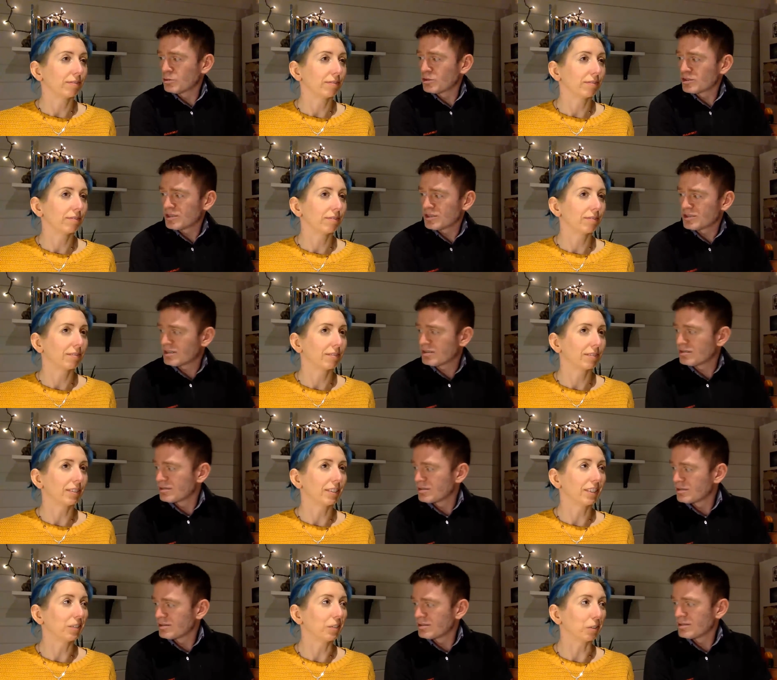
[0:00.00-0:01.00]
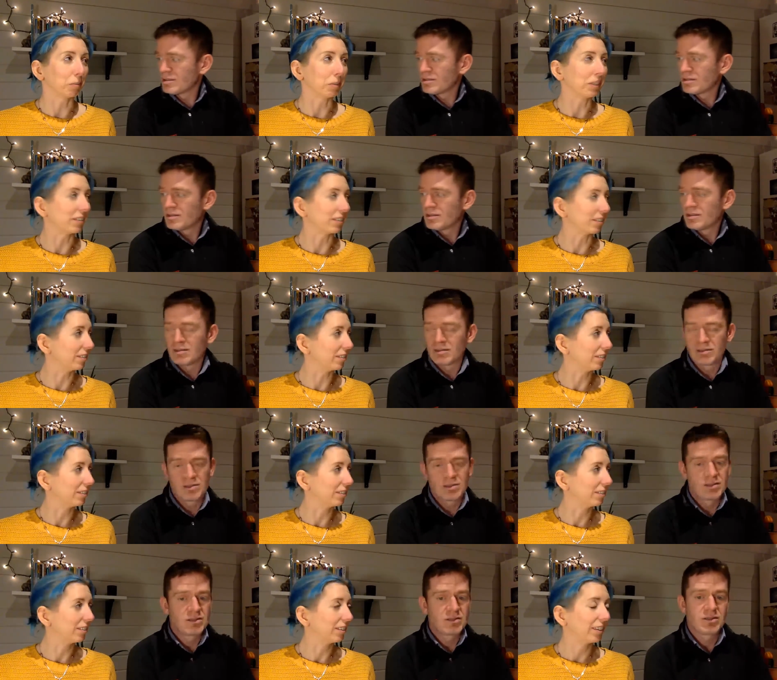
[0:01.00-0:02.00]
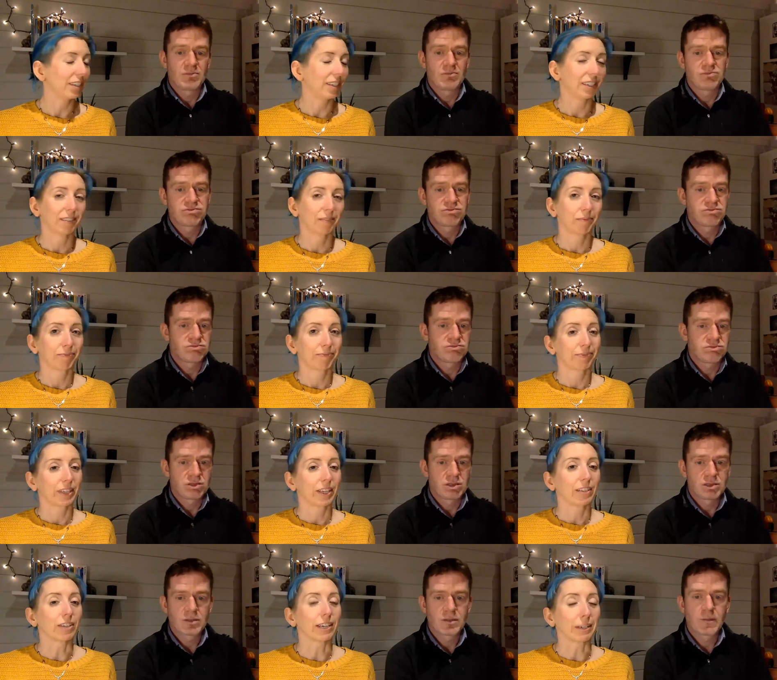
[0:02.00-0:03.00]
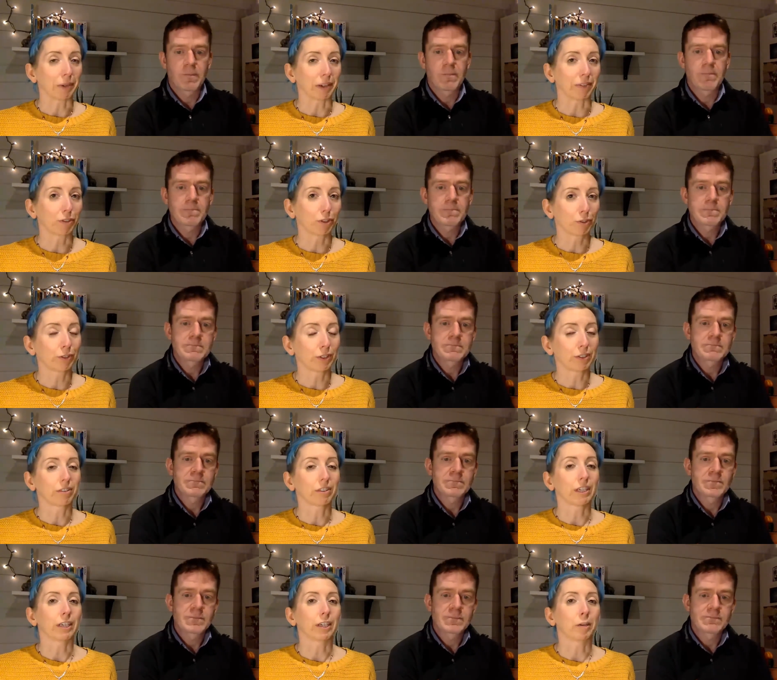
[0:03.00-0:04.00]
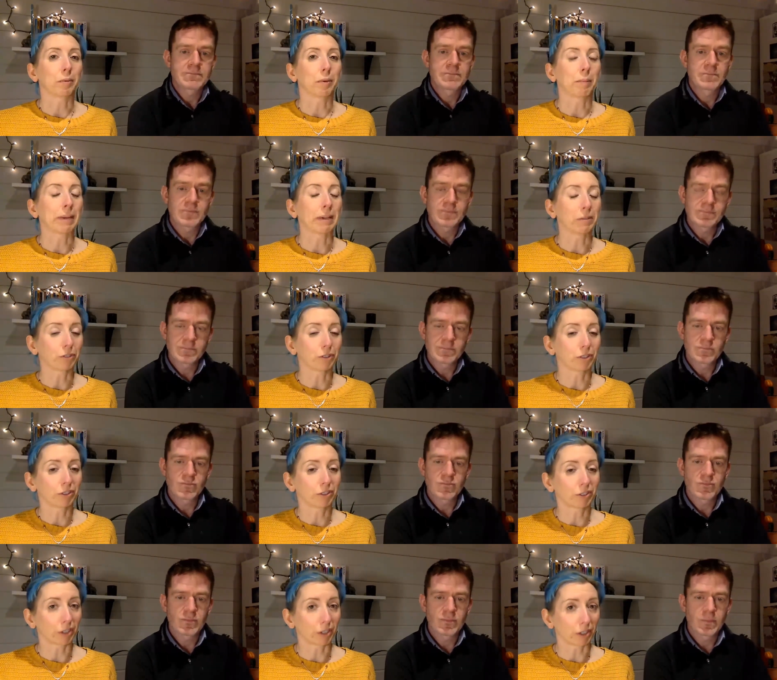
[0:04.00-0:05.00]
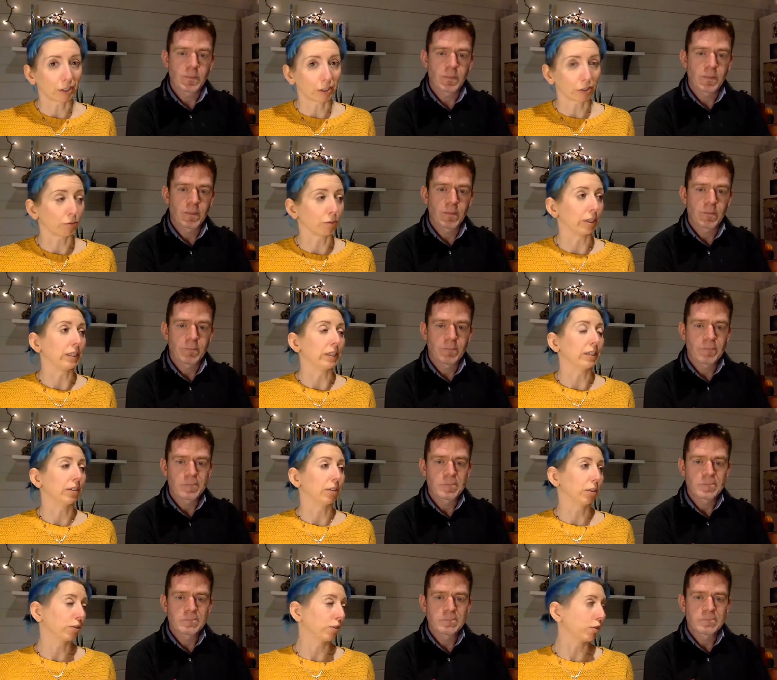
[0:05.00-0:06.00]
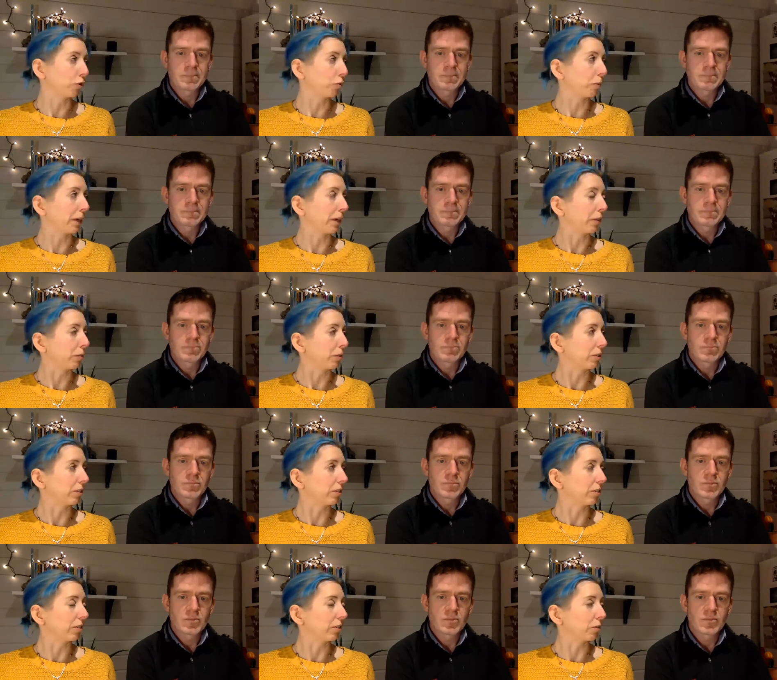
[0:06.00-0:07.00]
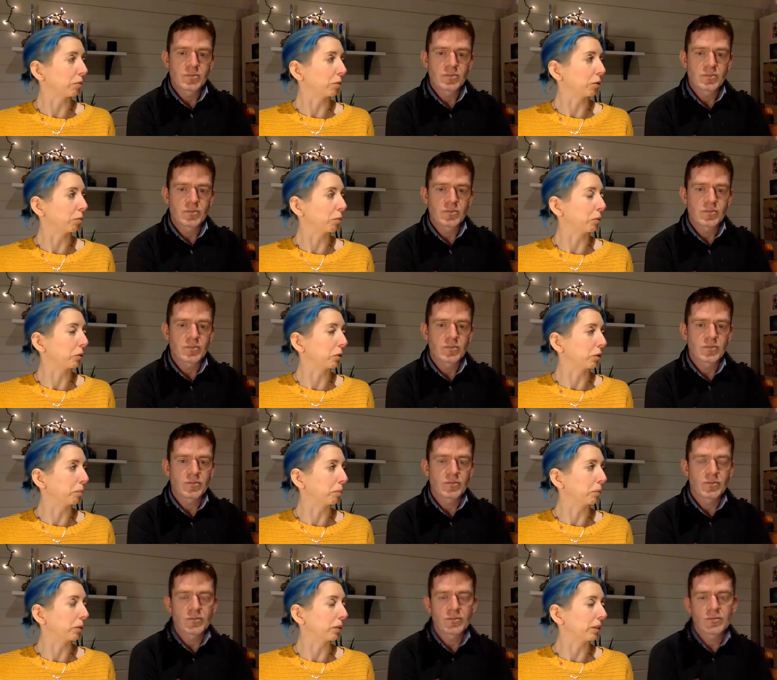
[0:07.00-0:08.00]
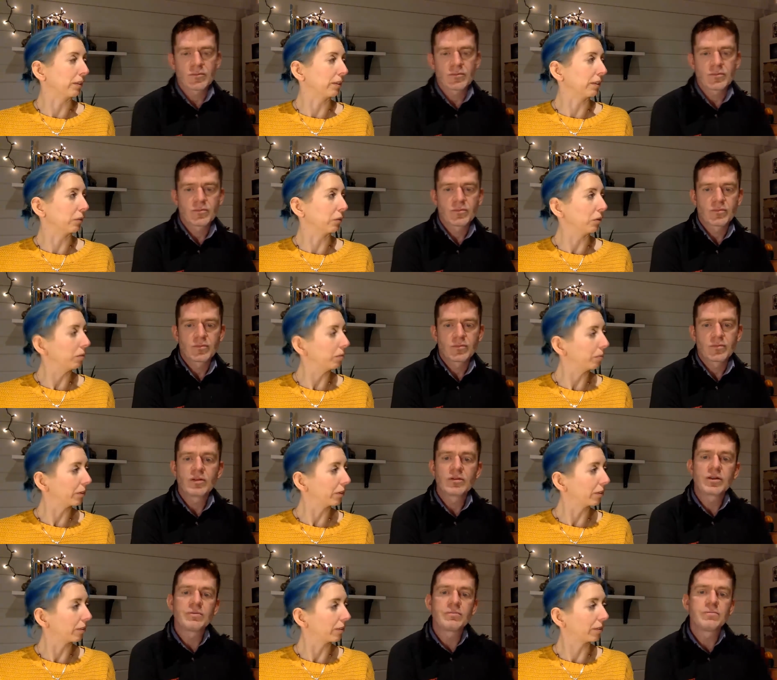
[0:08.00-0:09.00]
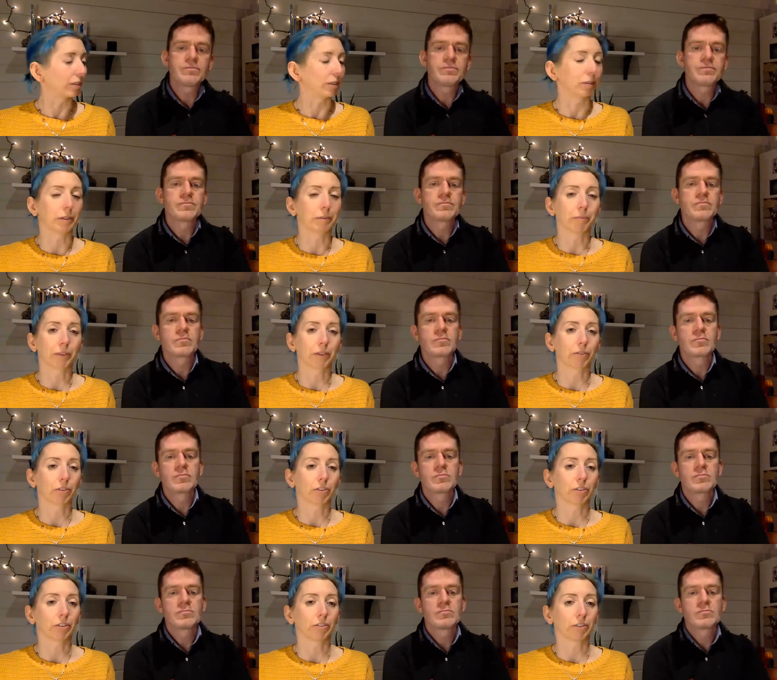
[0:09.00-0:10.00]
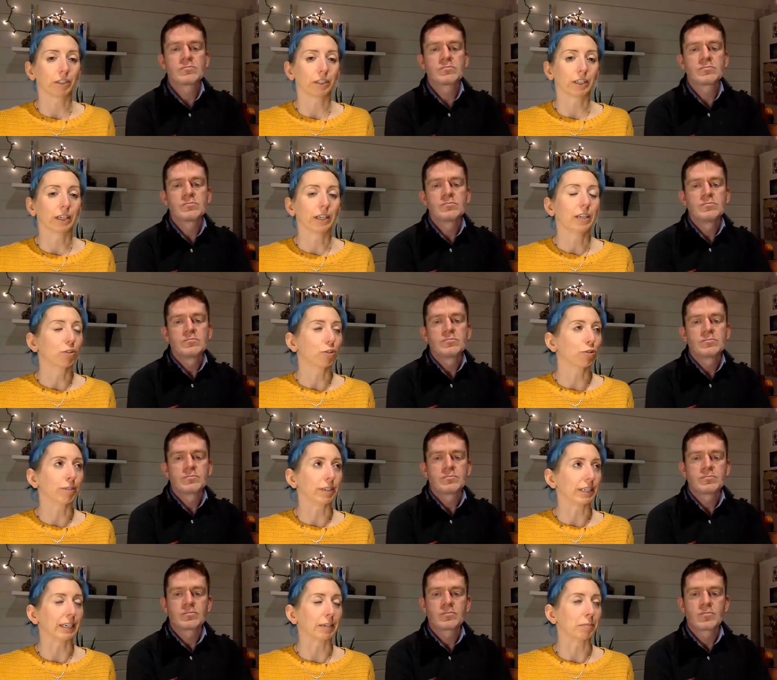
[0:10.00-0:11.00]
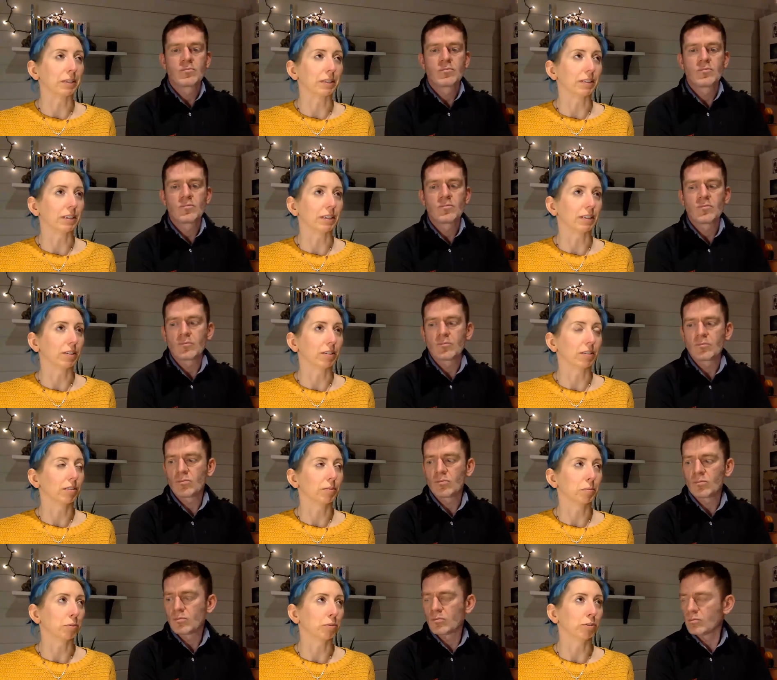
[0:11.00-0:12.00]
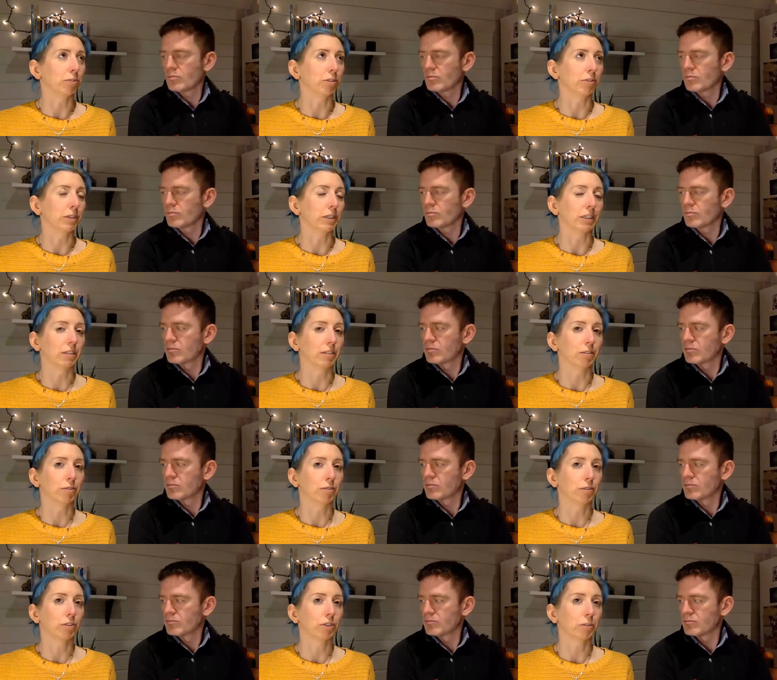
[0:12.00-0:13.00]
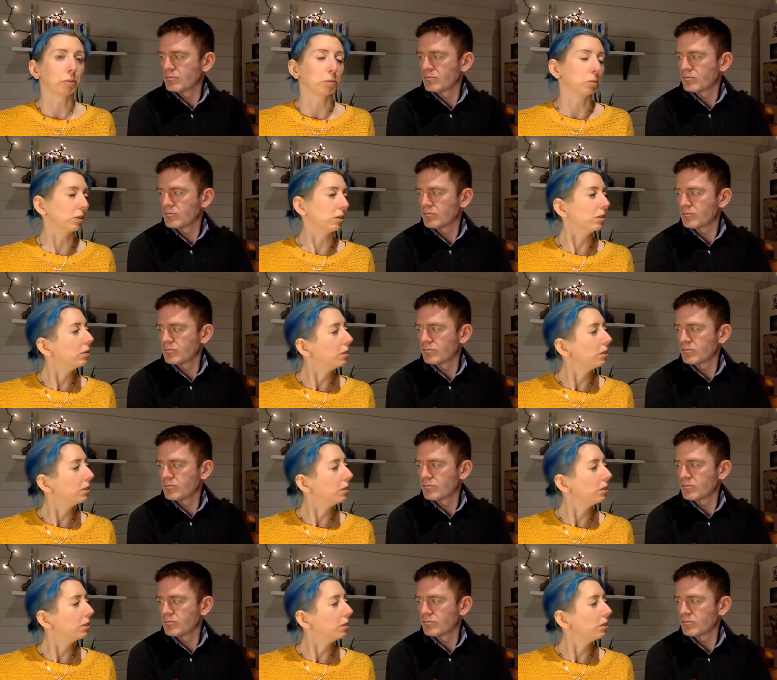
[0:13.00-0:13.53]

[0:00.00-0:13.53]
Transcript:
Speaker 1: books since then.
Speaker 2: I know he's amazing. So anyway, I've just finished that and I'm about to start reading The Salt Path, which is this month's book club book in town. Okay. So um, I've just started reading that. It's already had me in tears before even the end of chapter one.